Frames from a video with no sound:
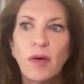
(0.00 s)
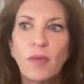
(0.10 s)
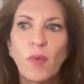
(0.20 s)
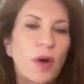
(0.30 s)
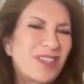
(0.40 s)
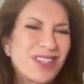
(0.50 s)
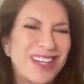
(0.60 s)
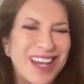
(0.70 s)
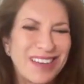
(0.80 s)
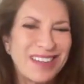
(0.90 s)
what was in
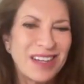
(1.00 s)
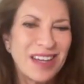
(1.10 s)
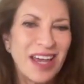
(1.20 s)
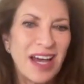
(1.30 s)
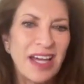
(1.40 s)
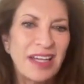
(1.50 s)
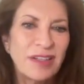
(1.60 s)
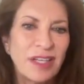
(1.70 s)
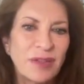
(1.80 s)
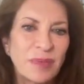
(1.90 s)
it.
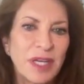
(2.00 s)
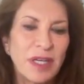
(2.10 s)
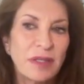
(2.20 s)
And it's because